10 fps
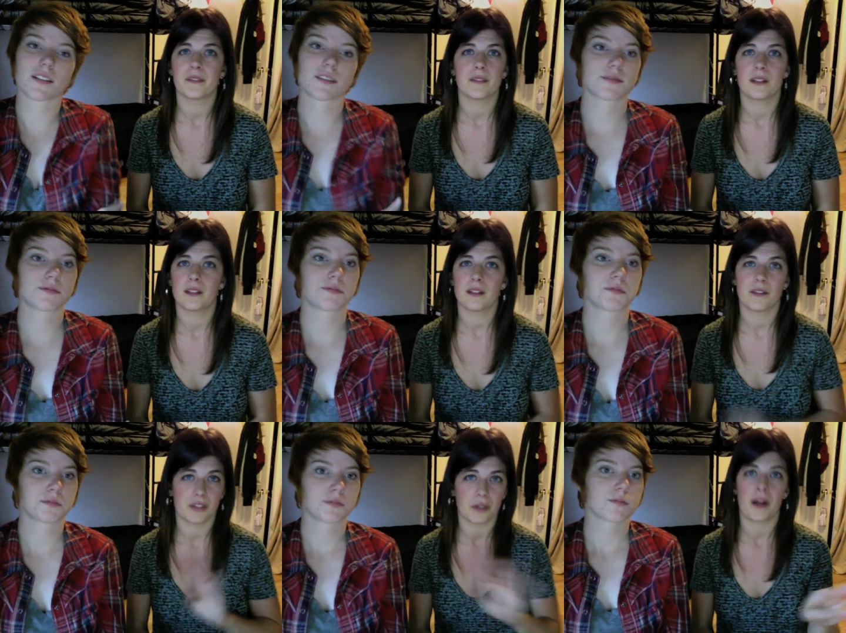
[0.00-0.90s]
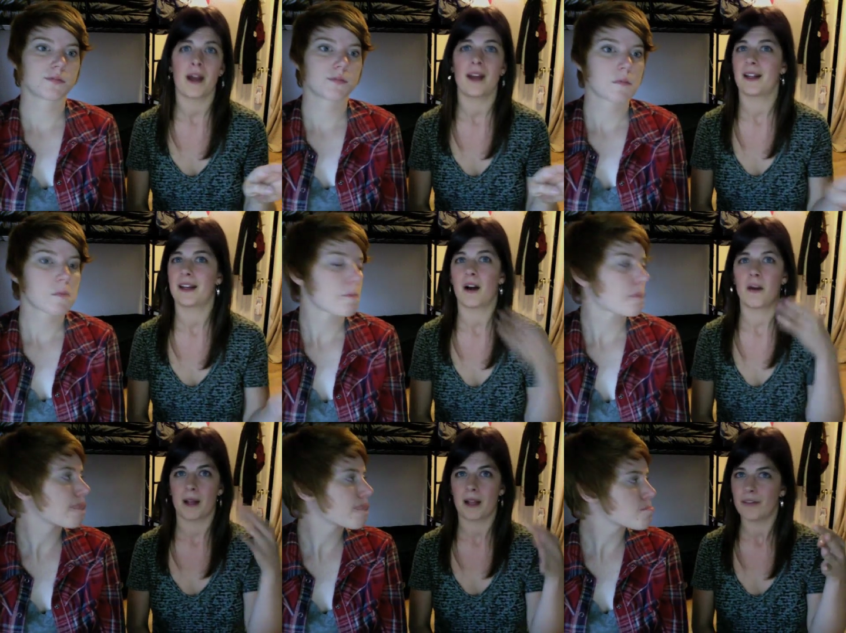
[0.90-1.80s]
Speaker 1: If you're not like on
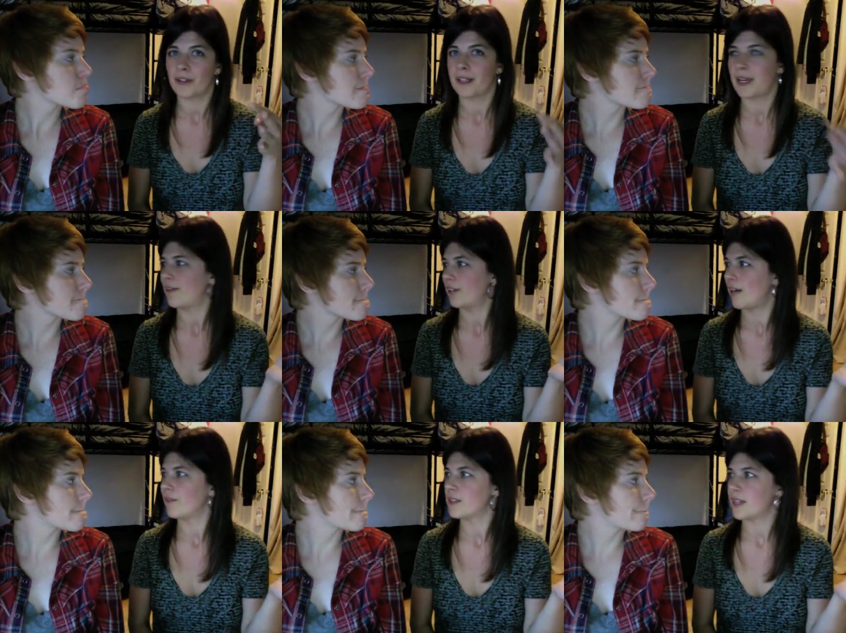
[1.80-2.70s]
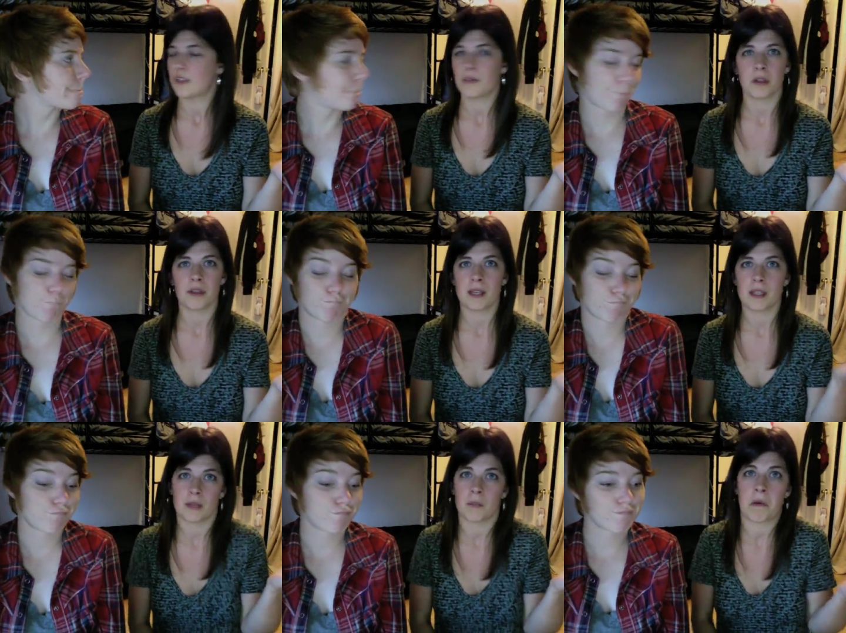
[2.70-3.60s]
my level and can't have a conversation with me,
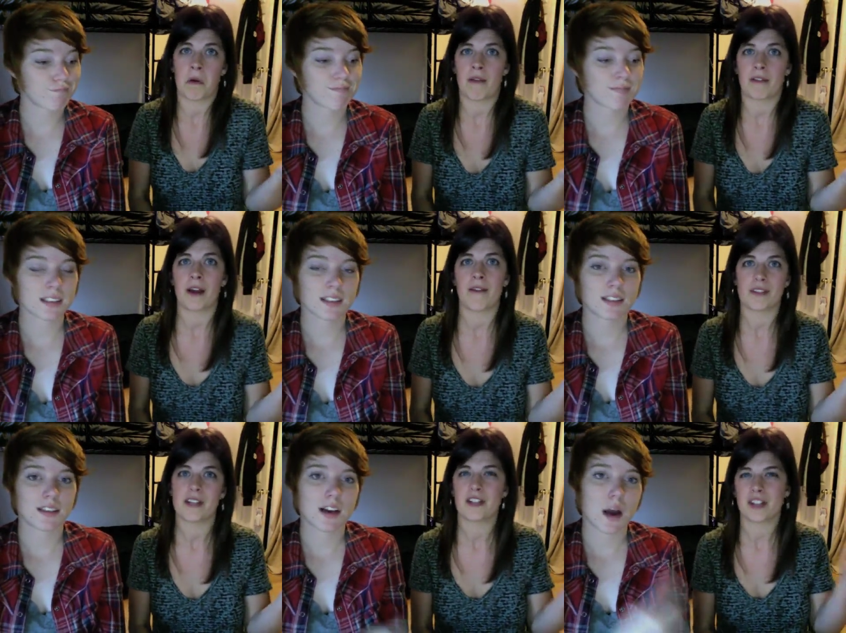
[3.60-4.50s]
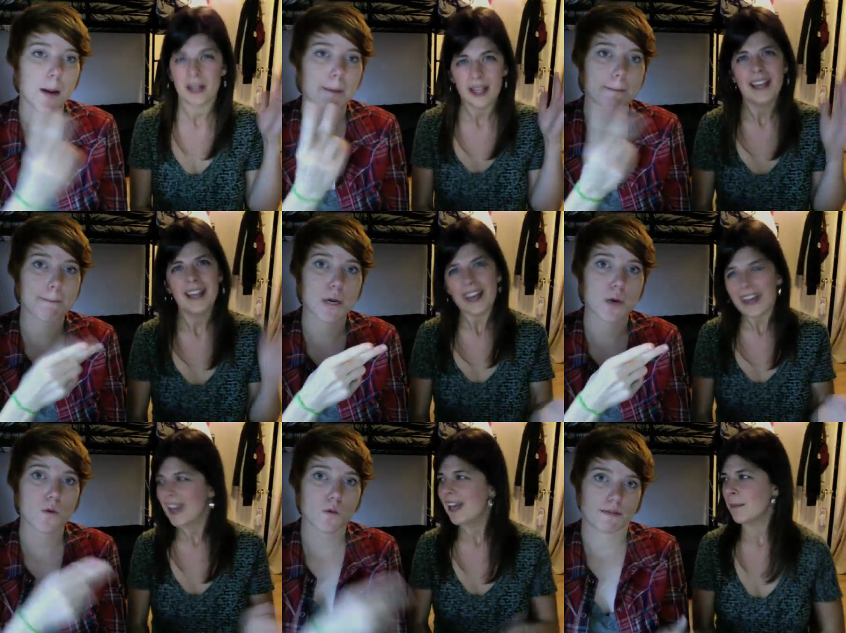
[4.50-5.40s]
then we won't have the conversation. And
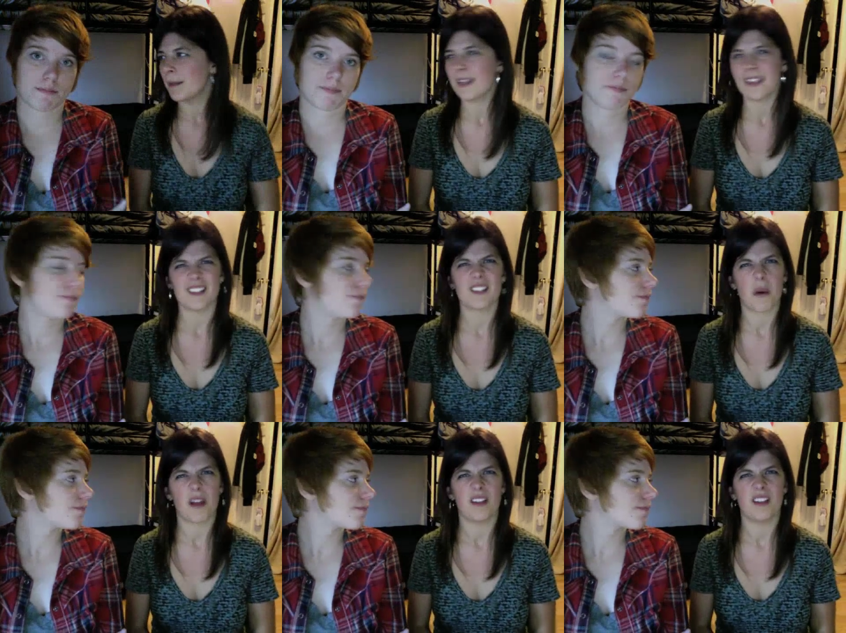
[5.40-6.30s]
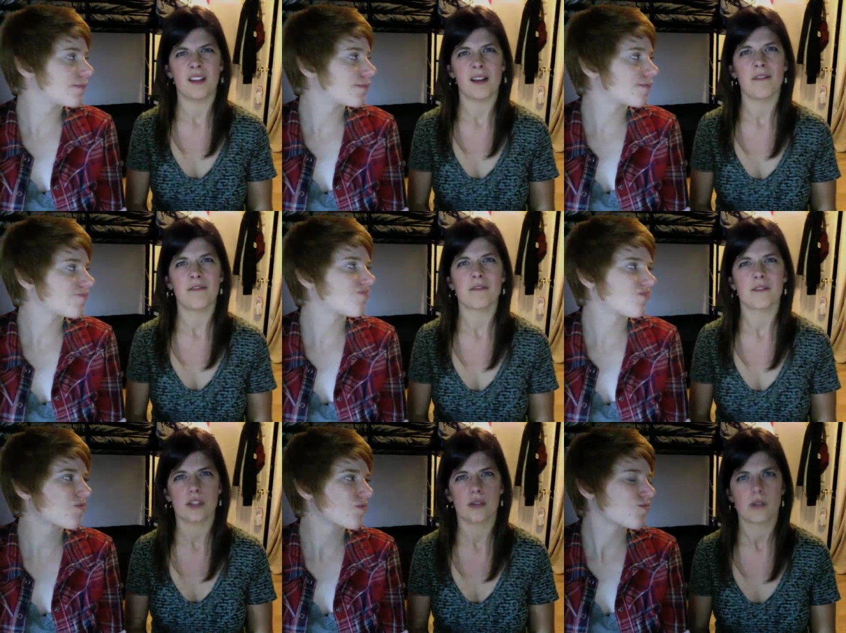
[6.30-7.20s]
anybody that's quality enough
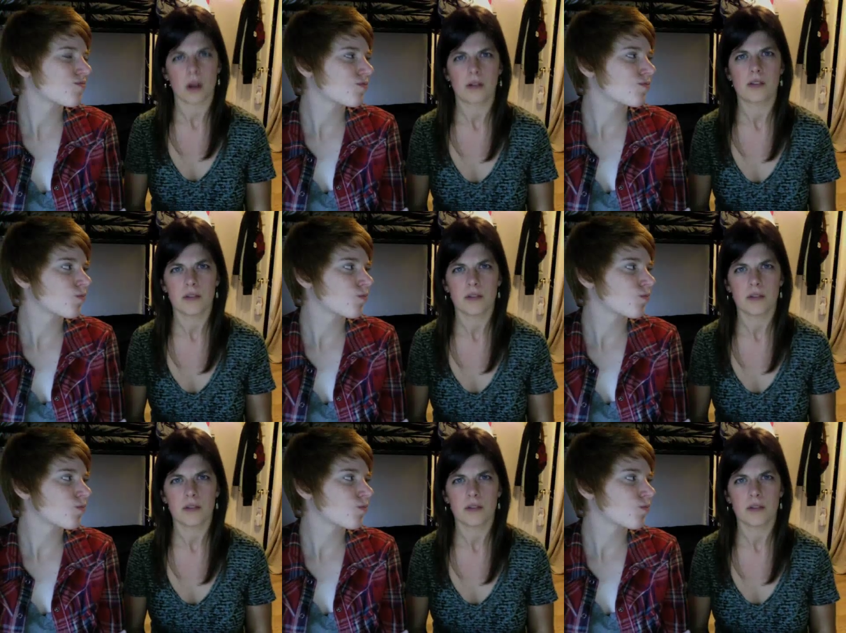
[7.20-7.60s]
to talk to